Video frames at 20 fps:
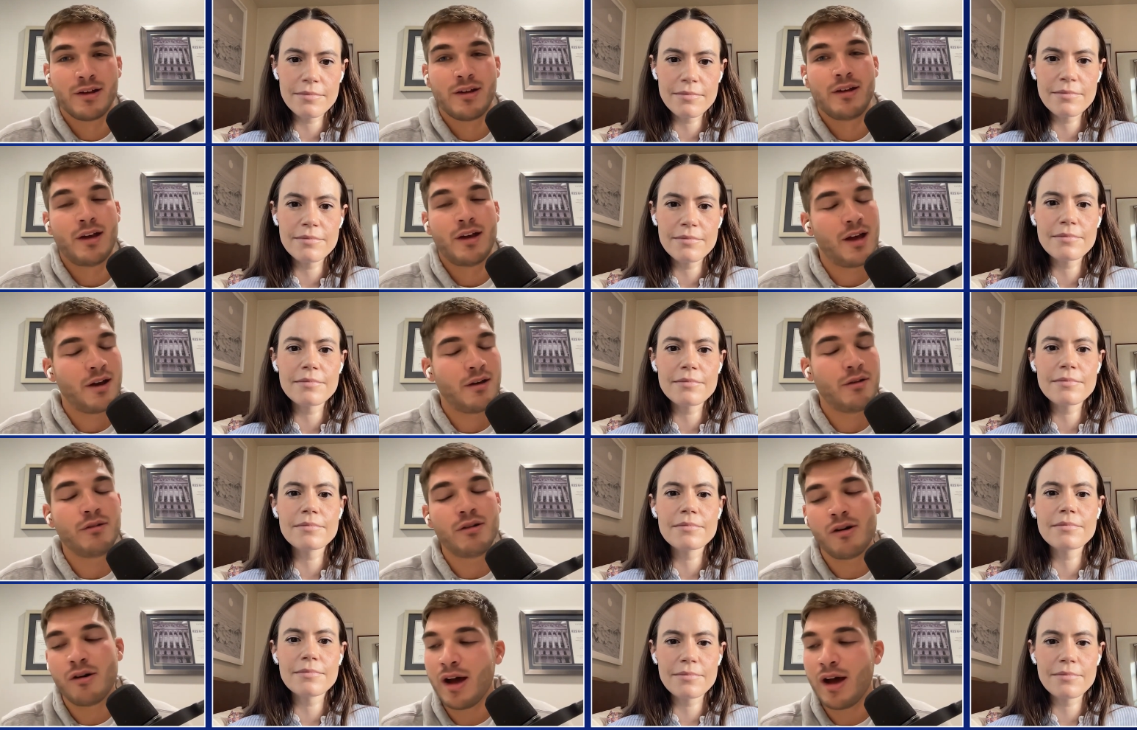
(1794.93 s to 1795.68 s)
Speaker 1: i don't
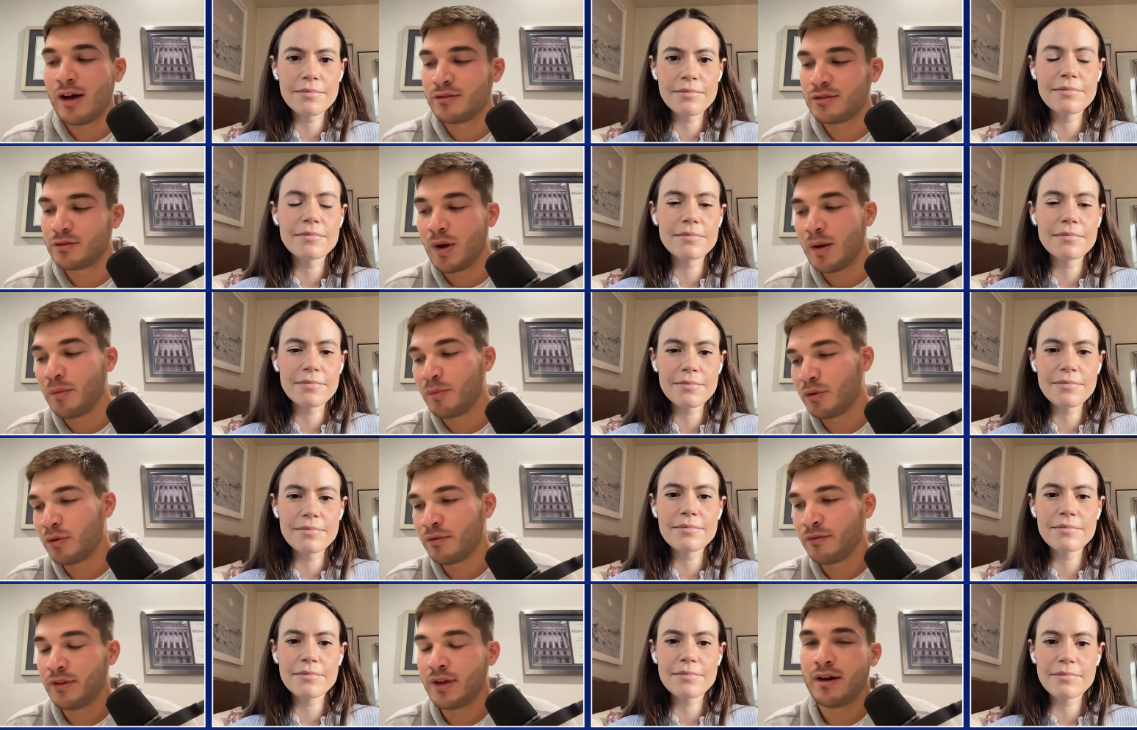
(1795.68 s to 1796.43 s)
know how sweat
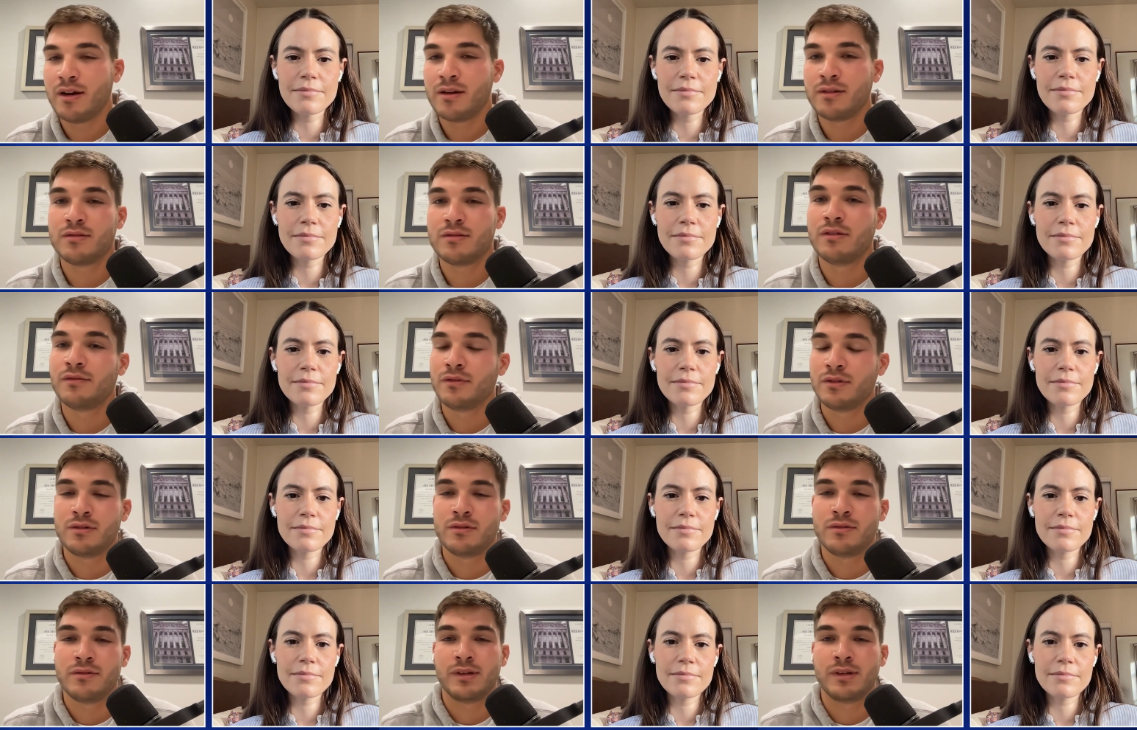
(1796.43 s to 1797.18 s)
proof they are so if you're
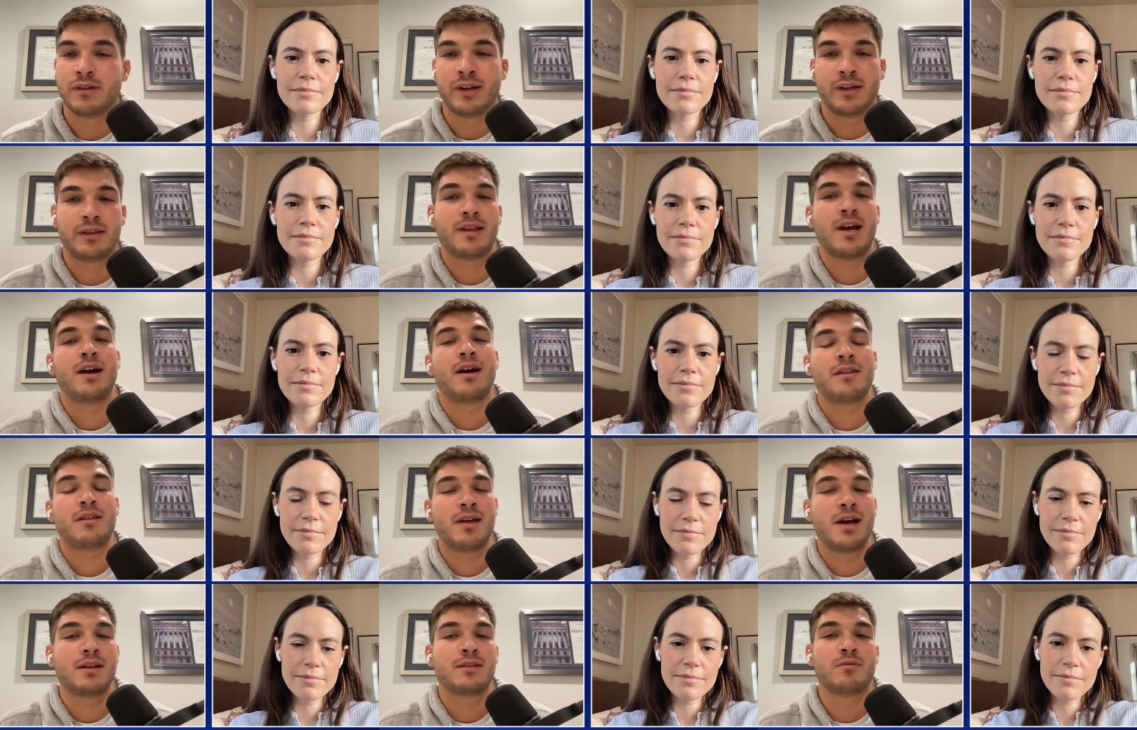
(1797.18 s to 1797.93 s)
doing like that uh,
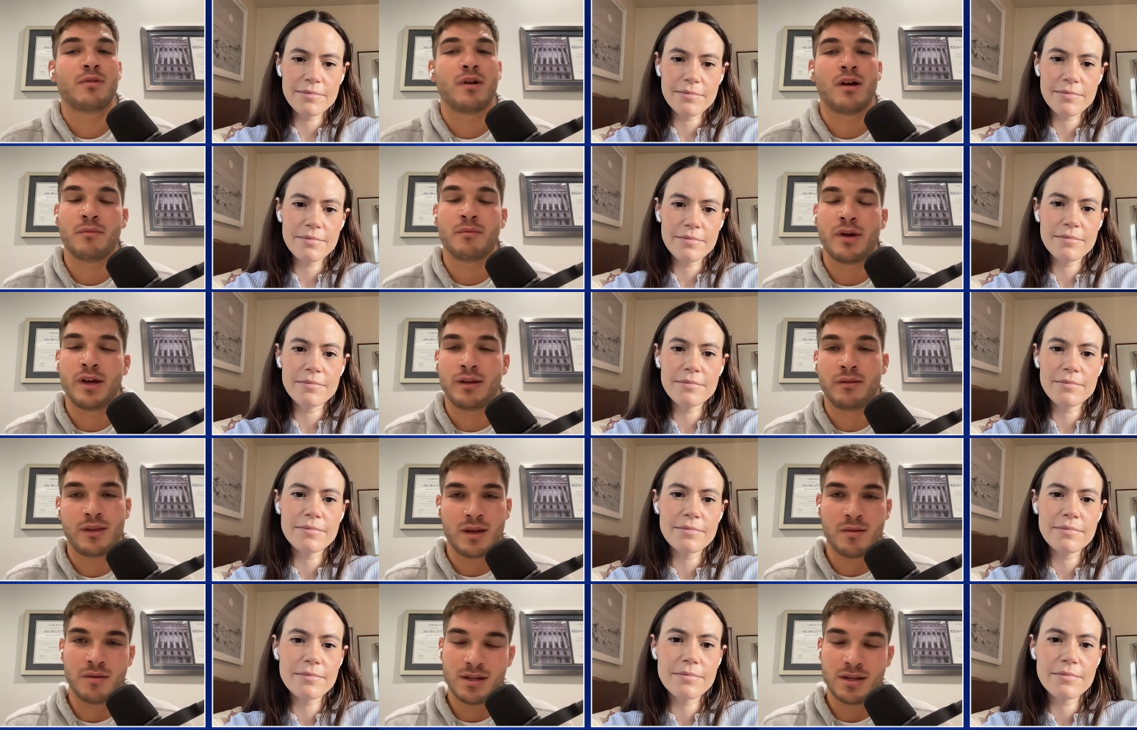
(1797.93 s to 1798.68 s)
that's where i'm like
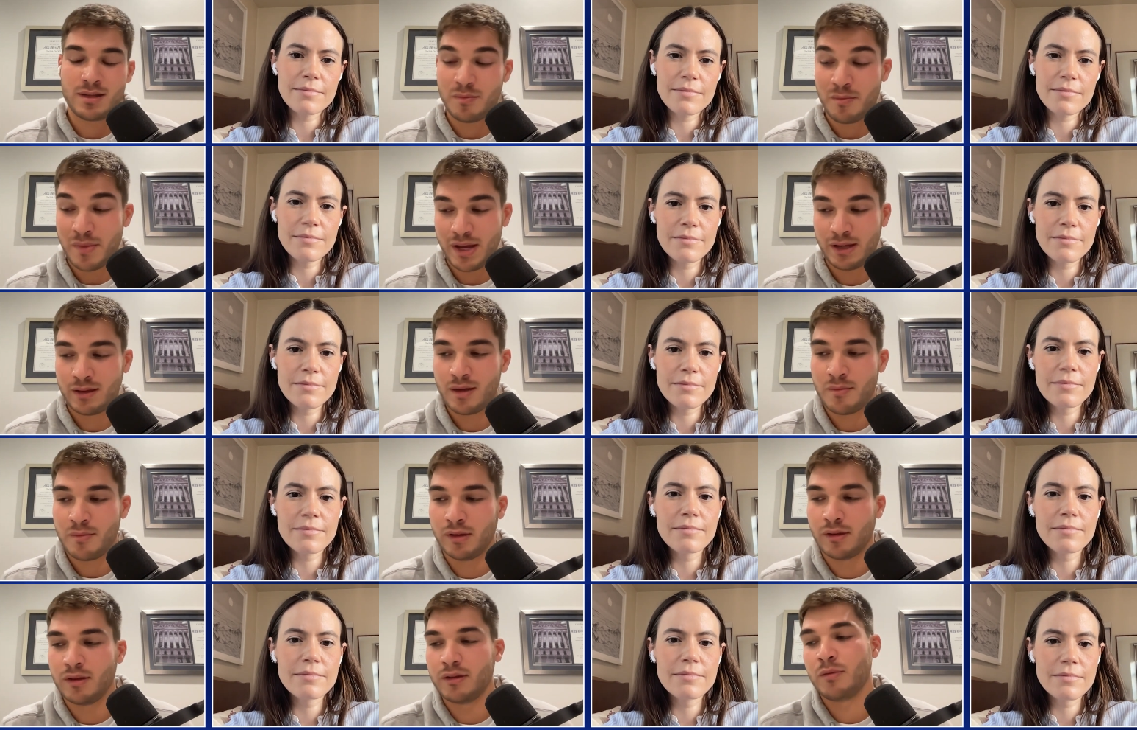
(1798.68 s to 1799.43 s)
they need to make them a
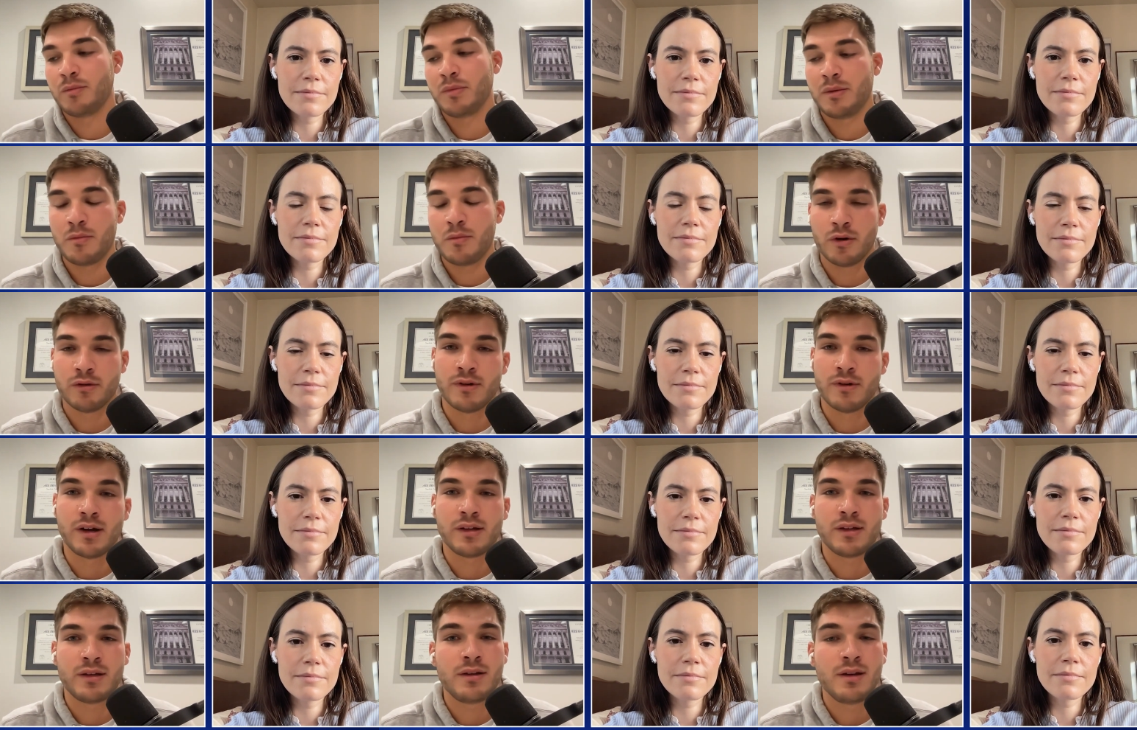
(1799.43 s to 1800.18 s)
little bit more
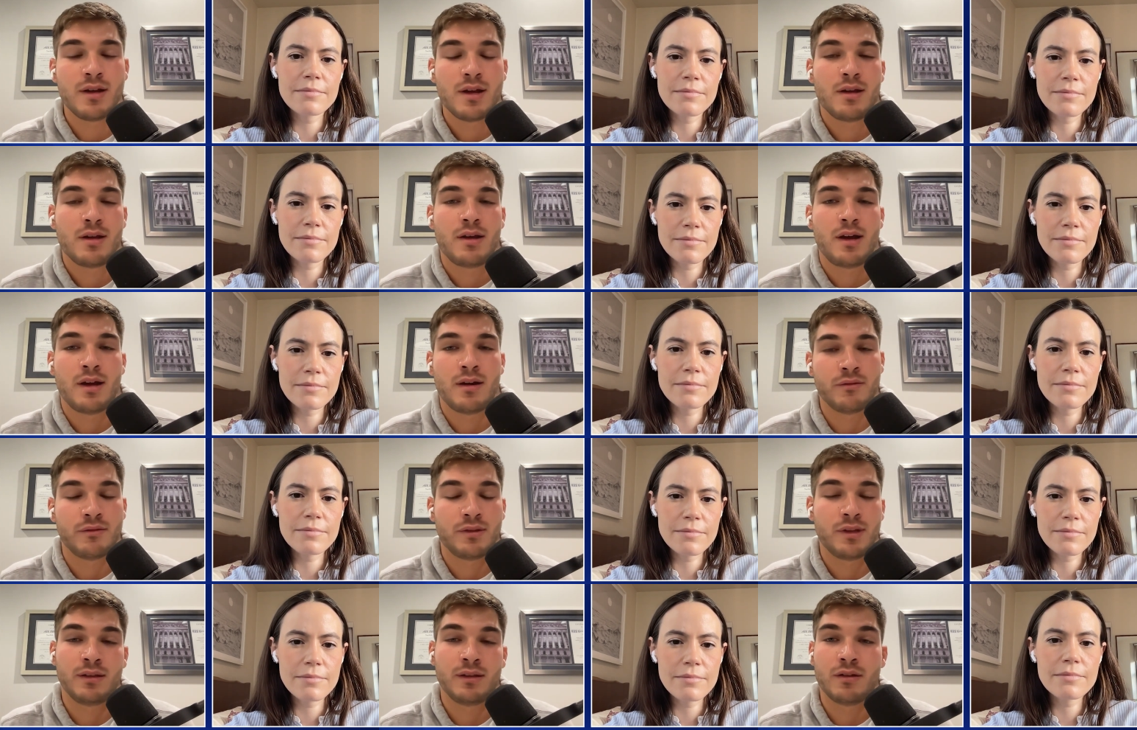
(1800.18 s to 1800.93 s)
rugged i
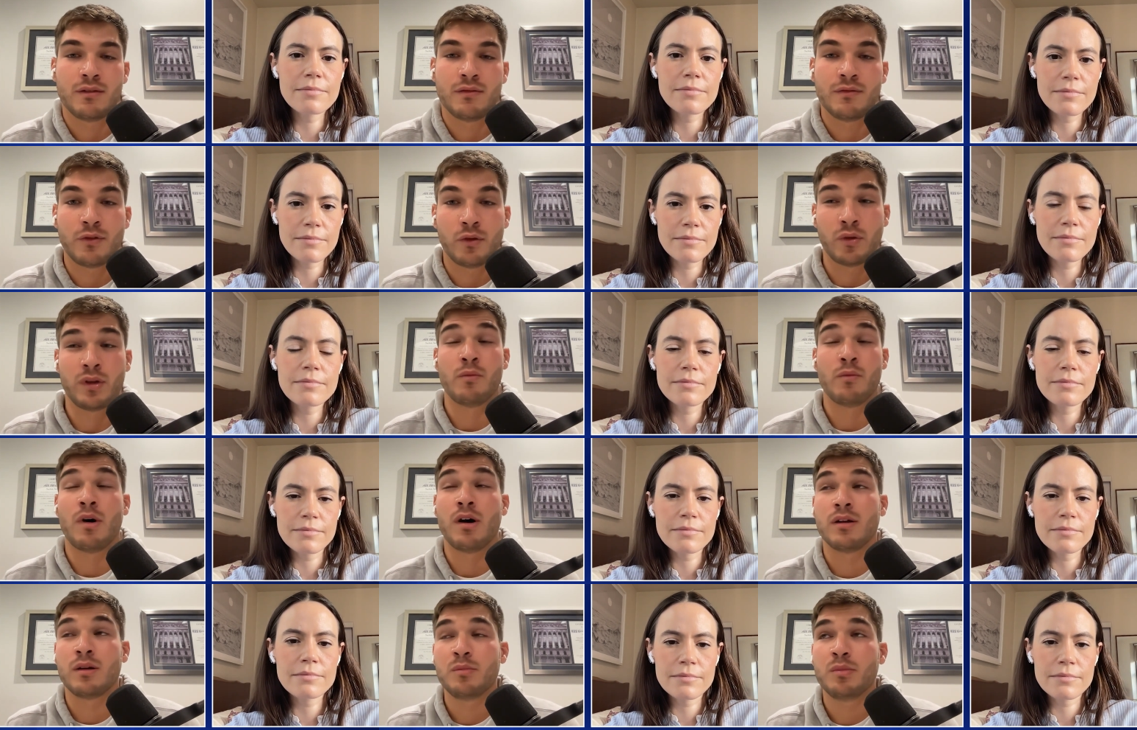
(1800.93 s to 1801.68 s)
don't think they're fully
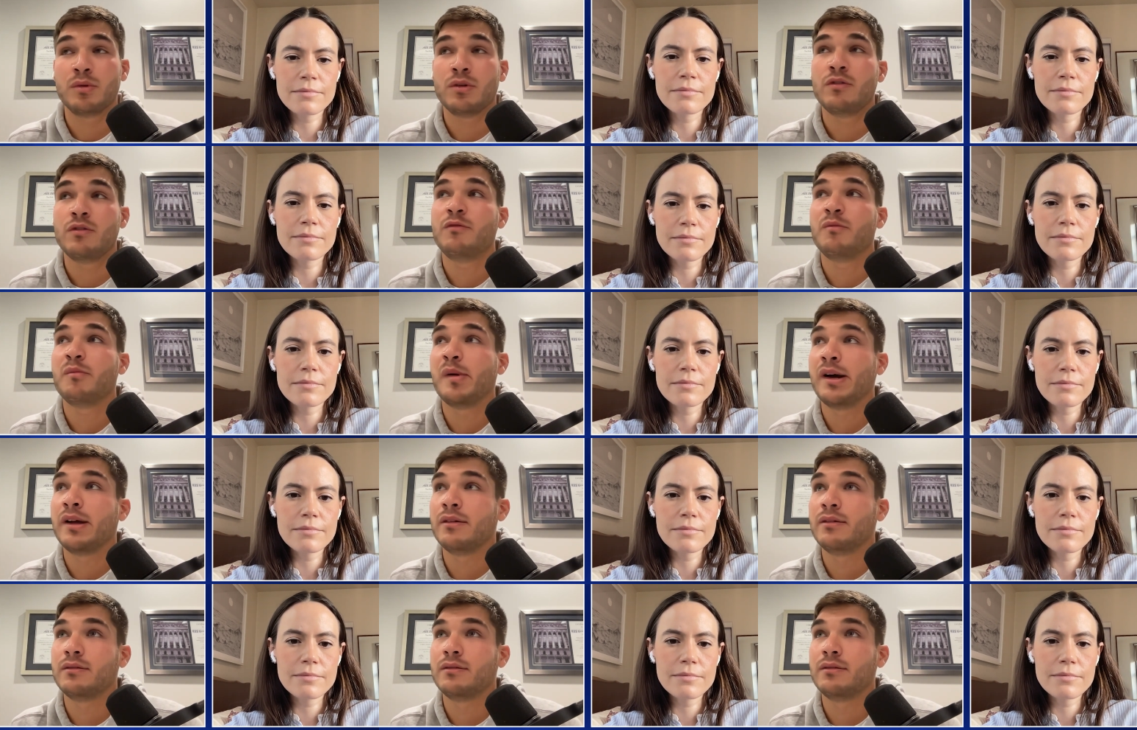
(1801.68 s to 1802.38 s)
waterproof but